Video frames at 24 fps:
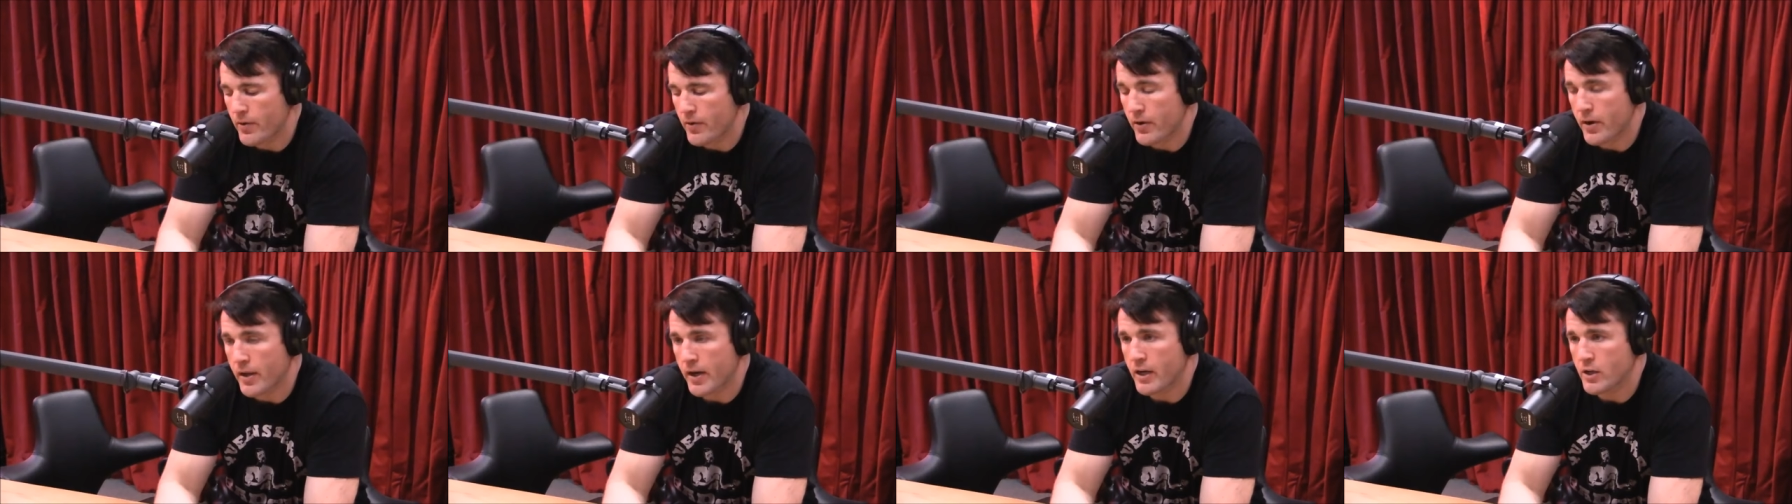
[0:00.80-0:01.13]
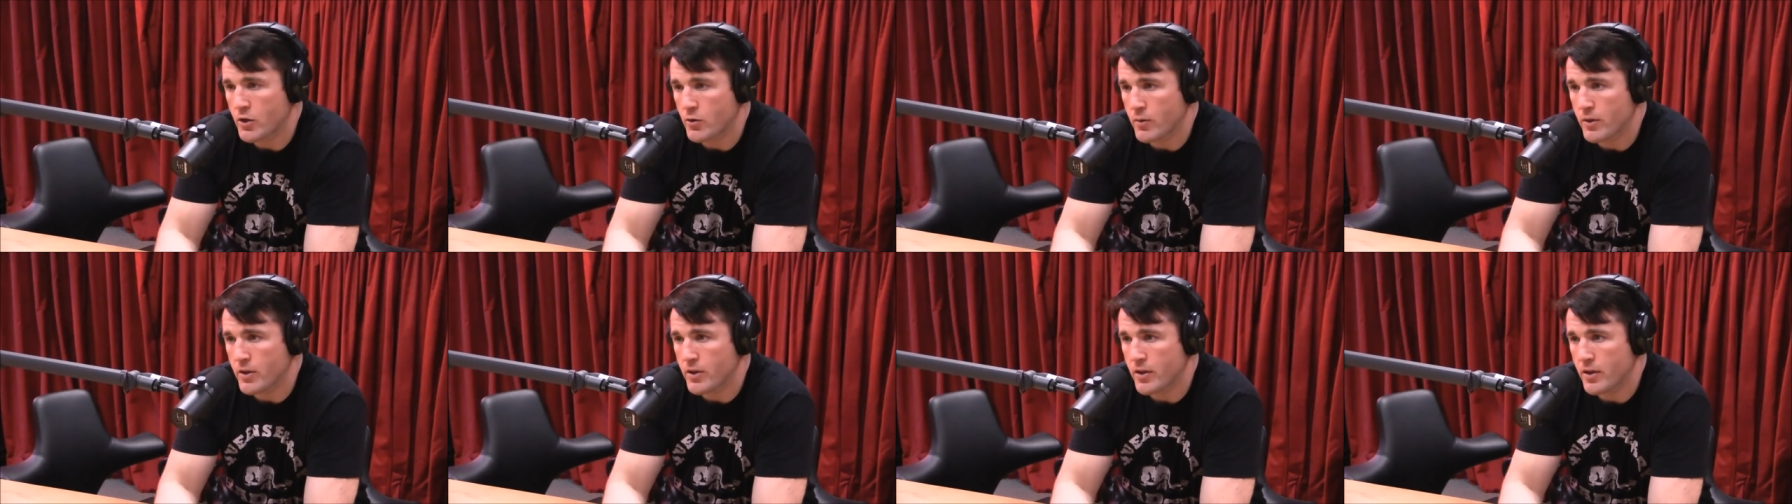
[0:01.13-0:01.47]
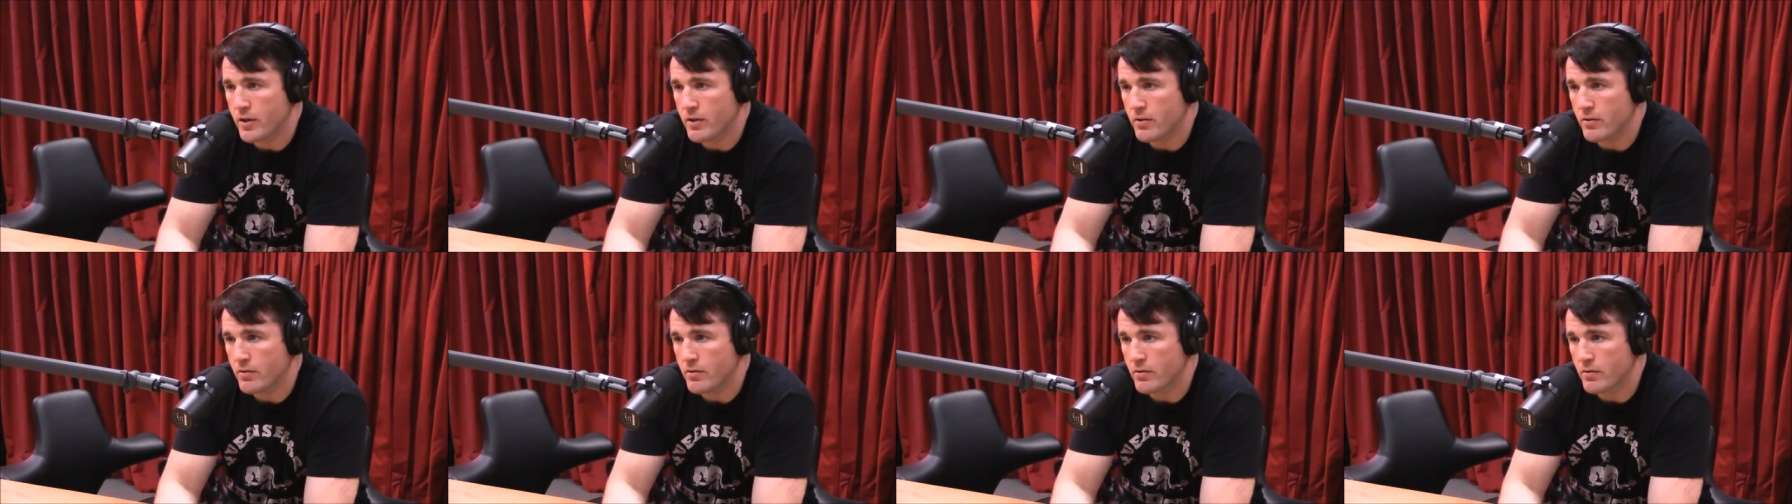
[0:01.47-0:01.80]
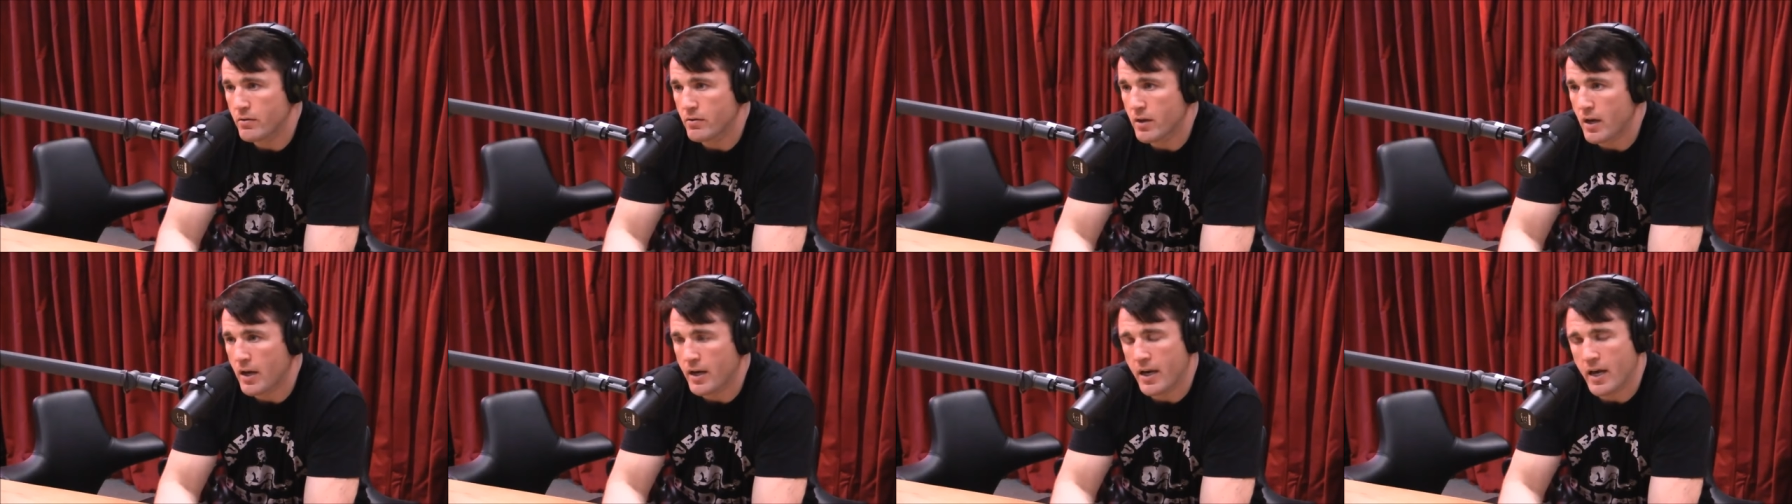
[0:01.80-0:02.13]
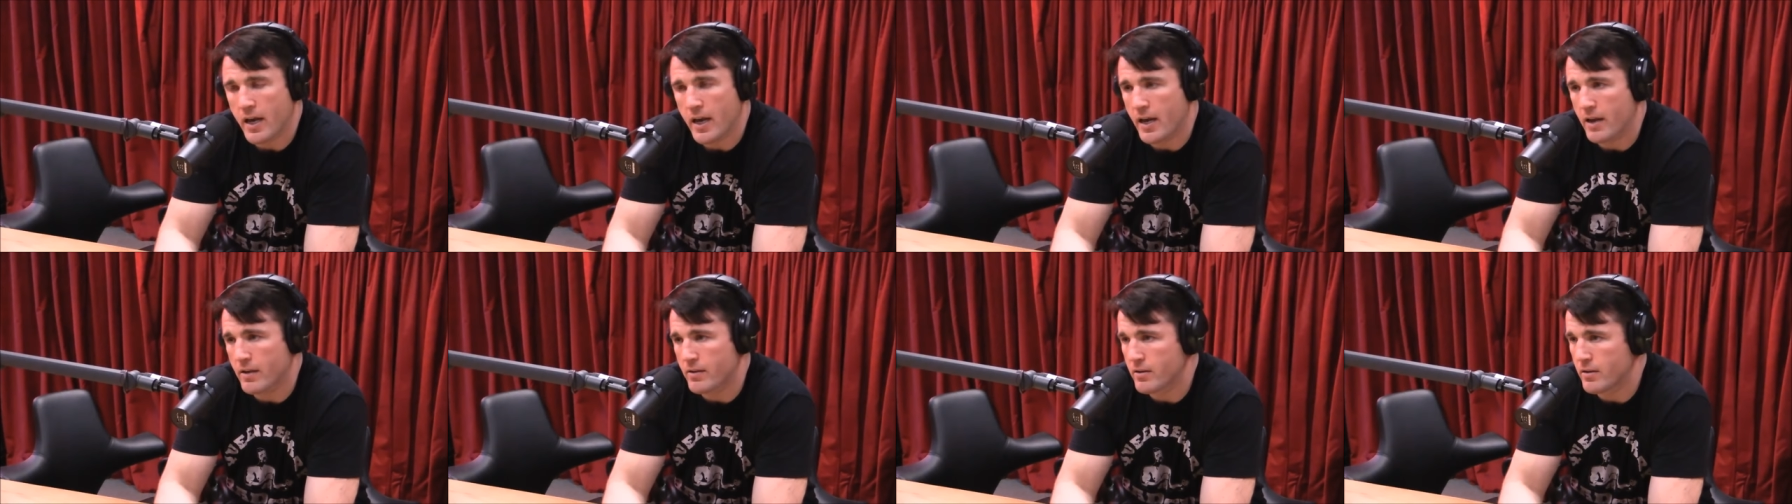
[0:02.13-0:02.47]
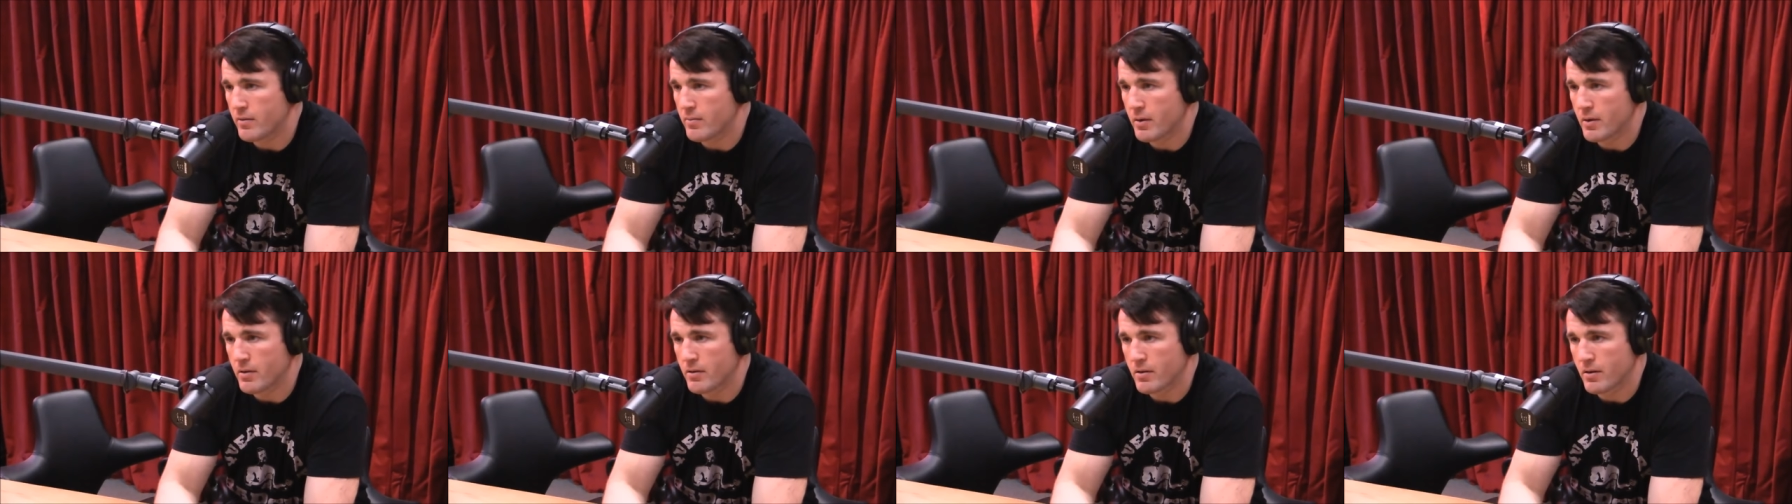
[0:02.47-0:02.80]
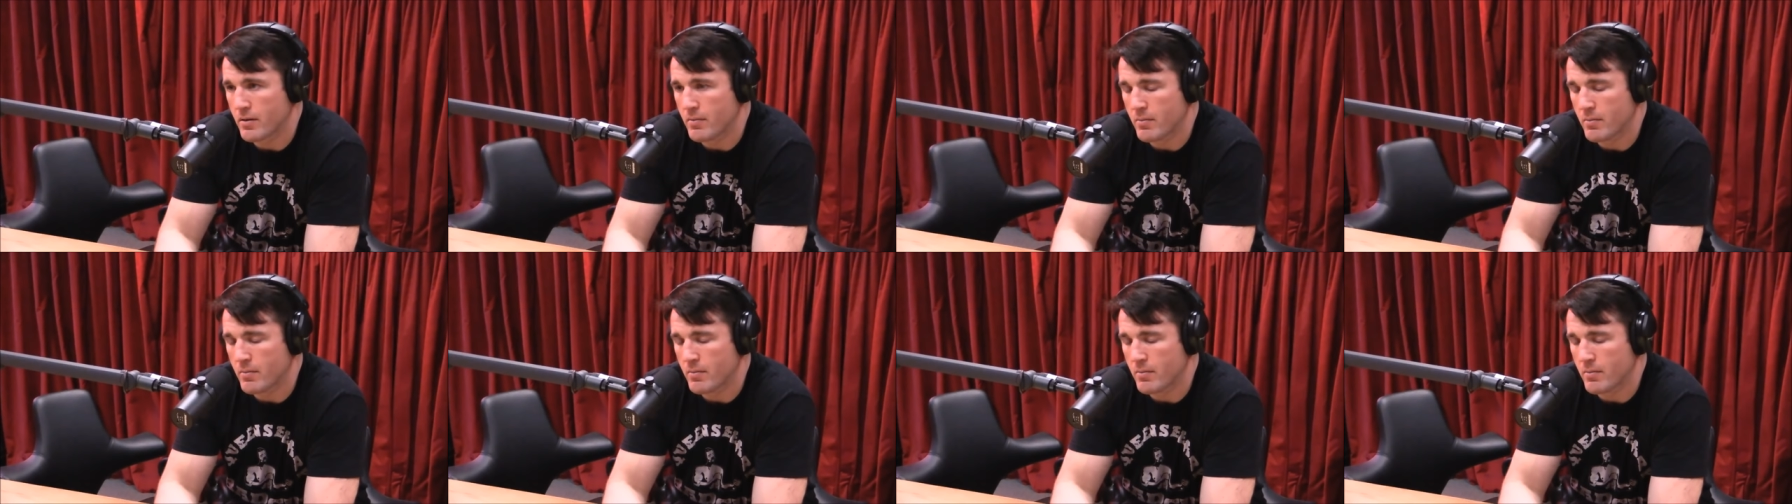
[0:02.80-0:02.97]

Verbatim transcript: you. Can I switch gears? Yeah. I got to ask you about Fuck something.